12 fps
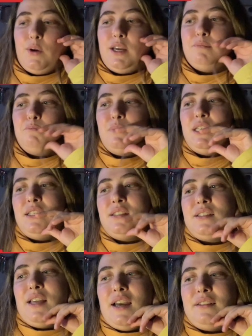it
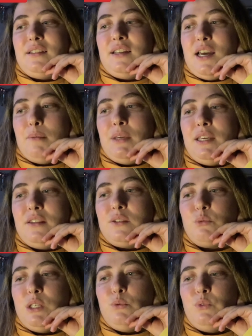means that the coming
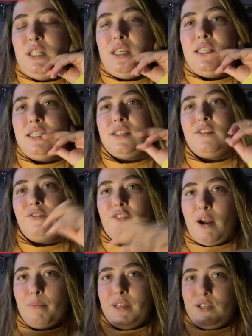3 weeks
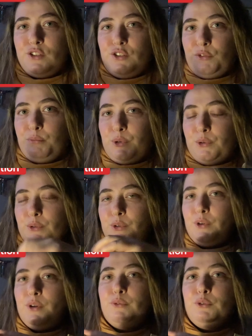from this new
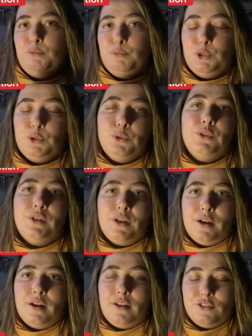moon,
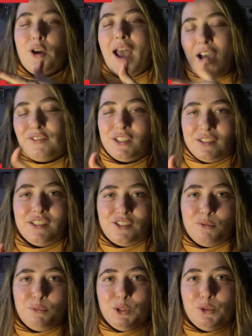so after this
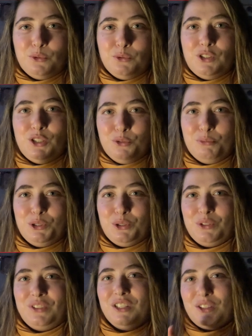new
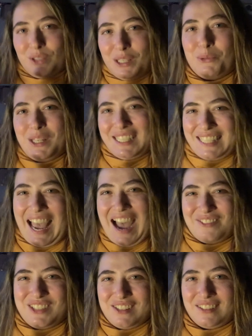moon, the 3 weeks
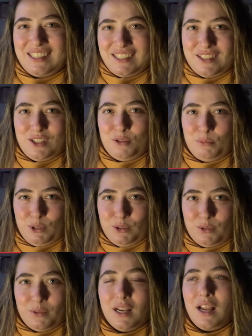after this new
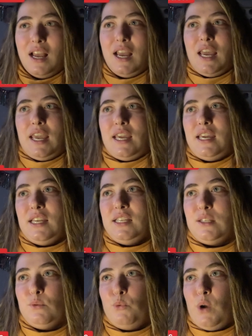moon
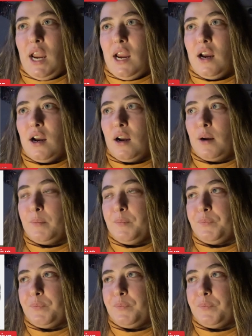is where